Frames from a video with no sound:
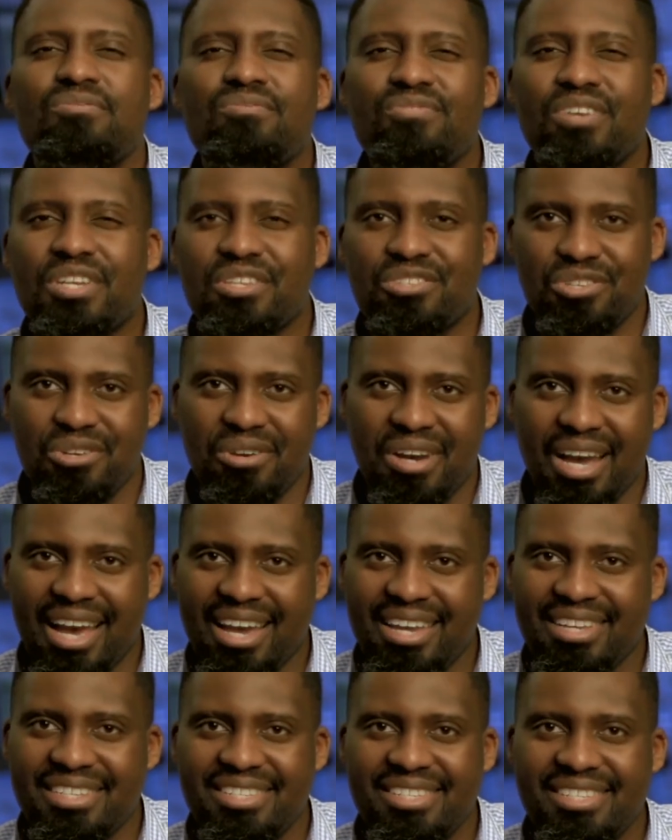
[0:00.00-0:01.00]
Fix your
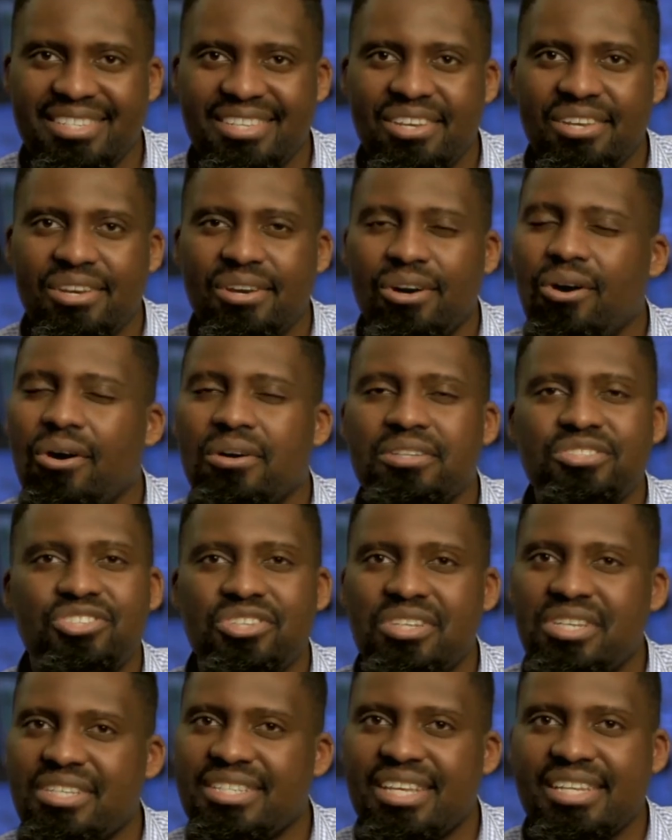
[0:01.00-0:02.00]
eyes on
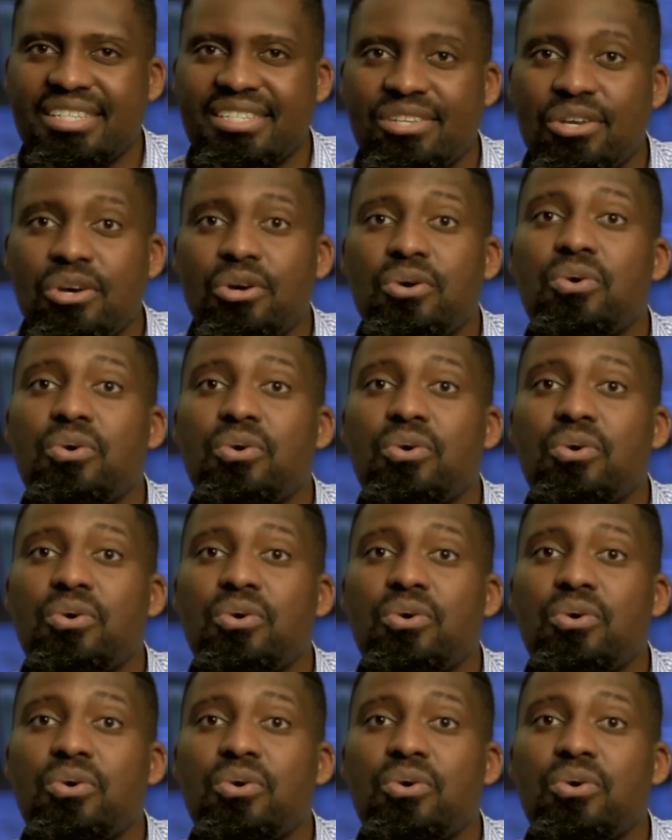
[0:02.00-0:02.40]
Jesus,